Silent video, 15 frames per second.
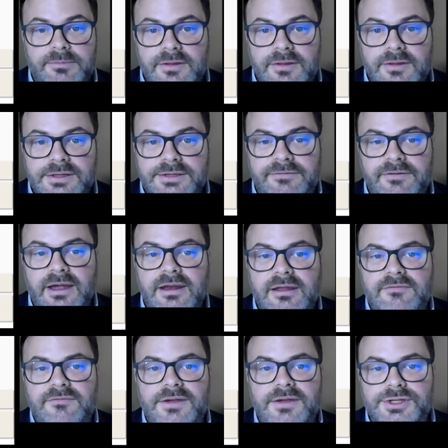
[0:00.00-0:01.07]
of the
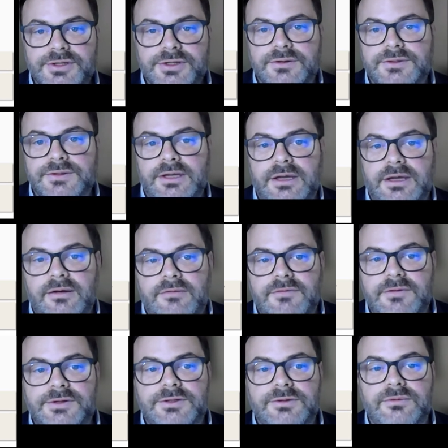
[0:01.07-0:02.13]
defining features of
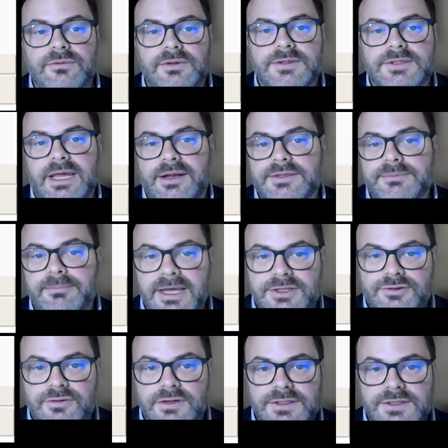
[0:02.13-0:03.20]
the tool is that it's
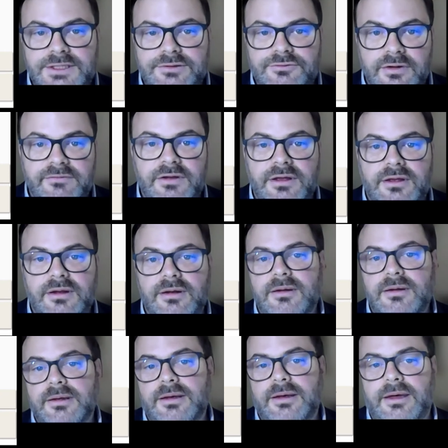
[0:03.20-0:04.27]
metrics
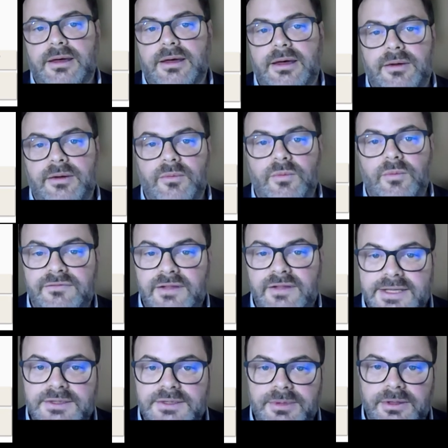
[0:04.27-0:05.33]
driven with
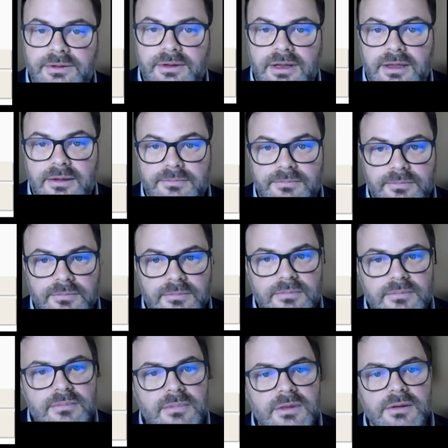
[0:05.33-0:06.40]
flexibility.
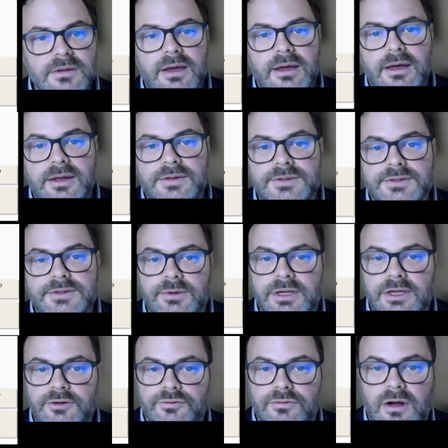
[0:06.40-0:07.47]
So it
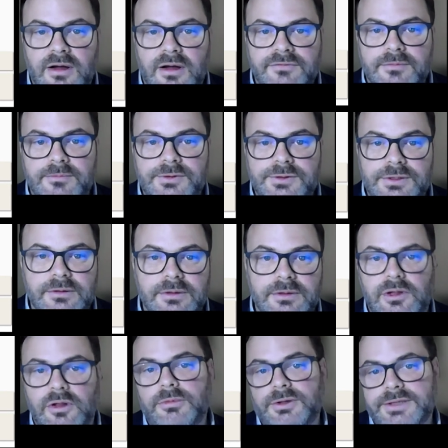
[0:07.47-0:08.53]
can draw from
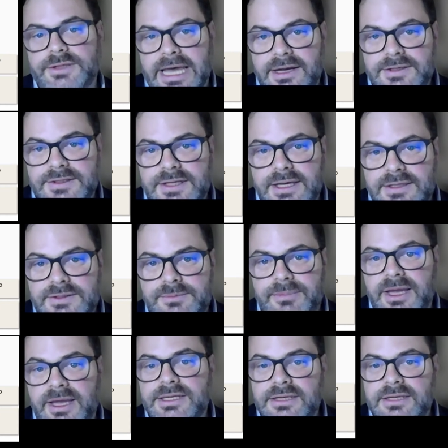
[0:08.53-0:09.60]
global data sets
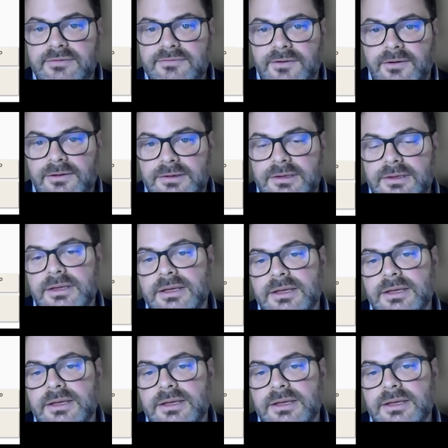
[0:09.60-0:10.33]
by default,